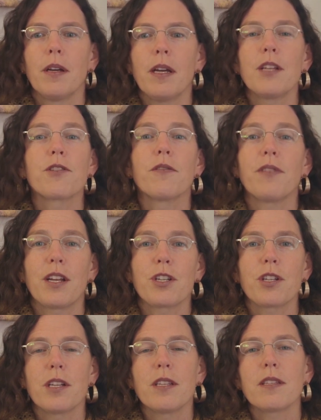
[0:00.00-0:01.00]

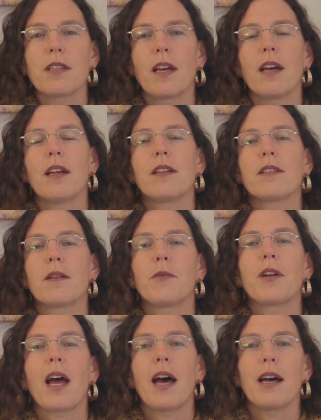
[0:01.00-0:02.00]
interventions that
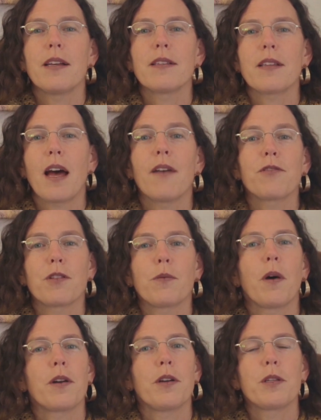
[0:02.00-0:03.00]
someone has after the
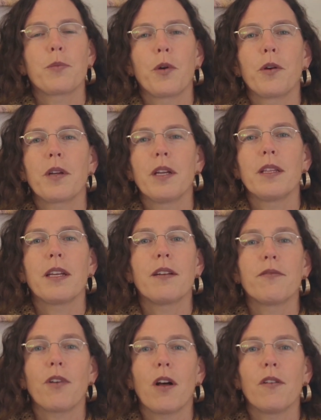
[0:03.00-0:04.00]
water has broken that
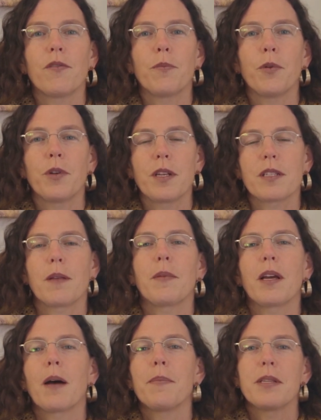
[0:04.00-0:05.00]
involve putting
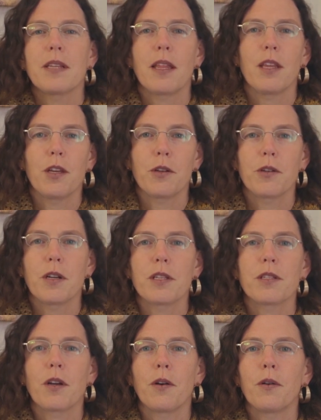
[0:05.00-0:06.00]
something up inside the uterus.
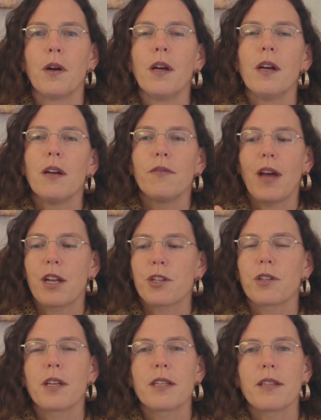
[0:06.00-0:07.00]
So
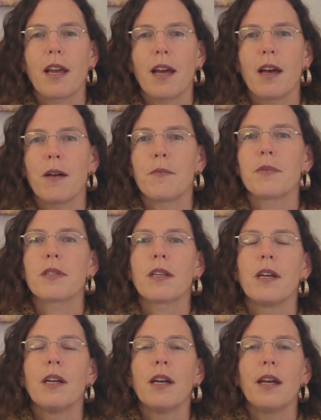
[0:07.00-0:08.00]
vaginal exams,
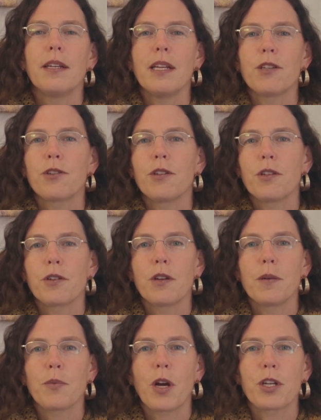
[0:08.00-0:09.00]
an
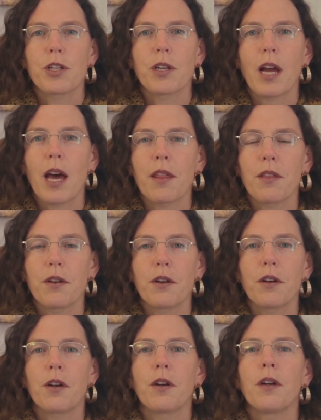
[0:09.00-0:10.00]
intrauterine pressure
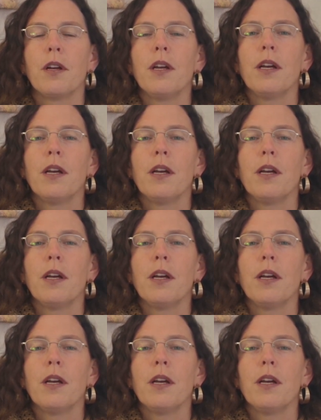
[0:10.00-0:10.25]
catheter,